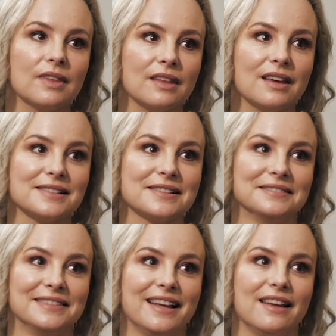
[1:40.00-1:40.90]
Yes.
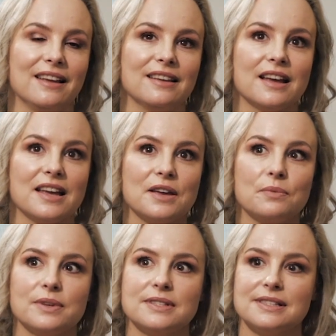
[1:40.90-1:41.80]
Yeah,
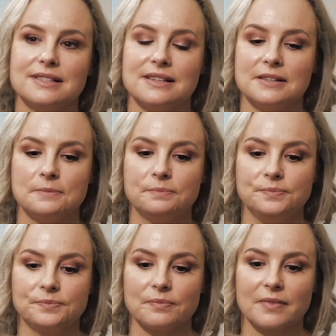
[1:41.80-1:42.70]
it was.